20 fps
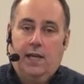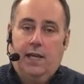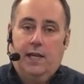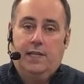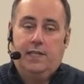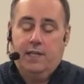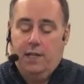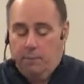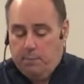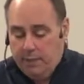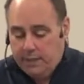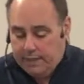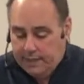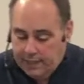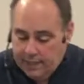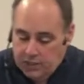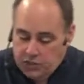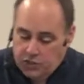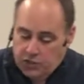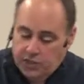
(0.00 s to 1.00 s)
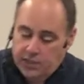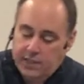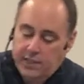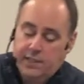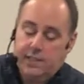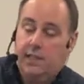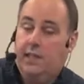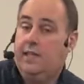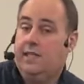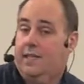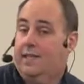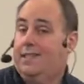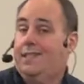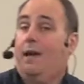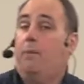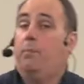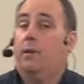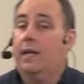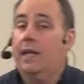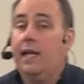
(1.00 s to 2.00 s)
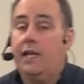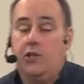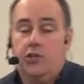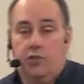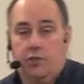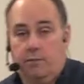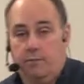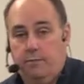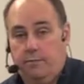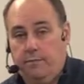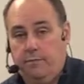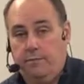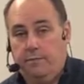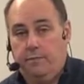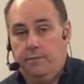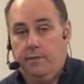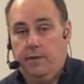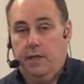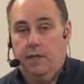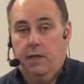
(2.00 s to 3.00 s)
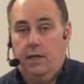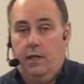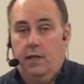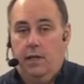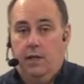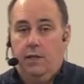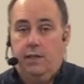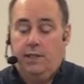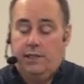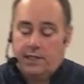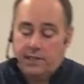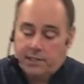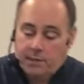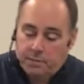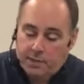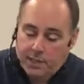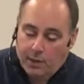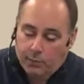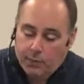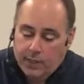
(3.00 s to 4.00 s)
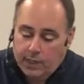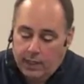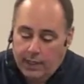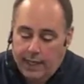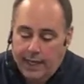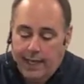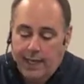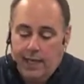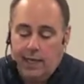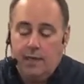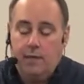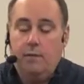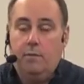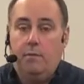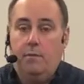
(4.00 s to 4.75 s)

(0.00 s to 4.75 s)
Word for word: See, a petition is, is a supplication. This is something that we lay